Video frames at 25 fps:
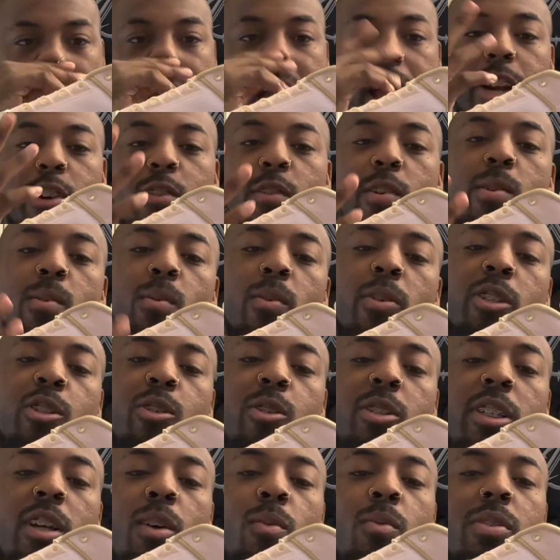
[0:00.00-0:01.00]
I agree with what you
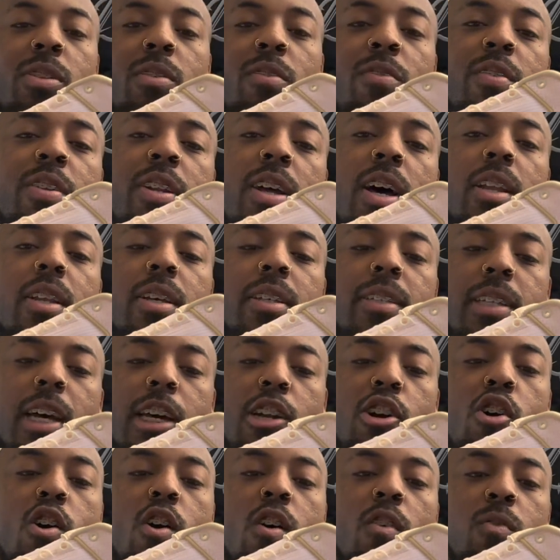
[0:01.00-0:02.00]
said with the vanilla. It's not
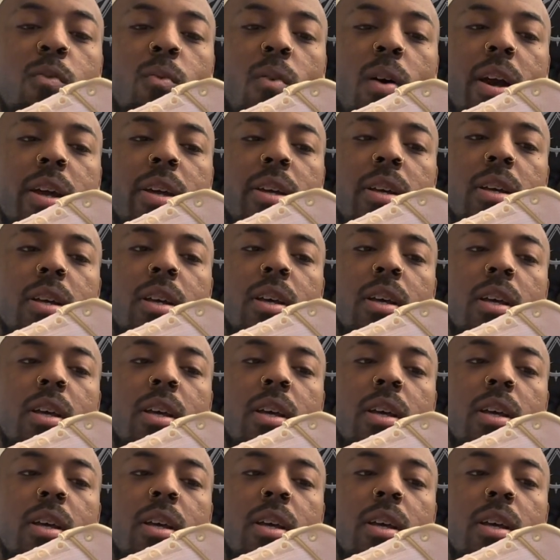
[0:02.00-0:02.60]
an off-white.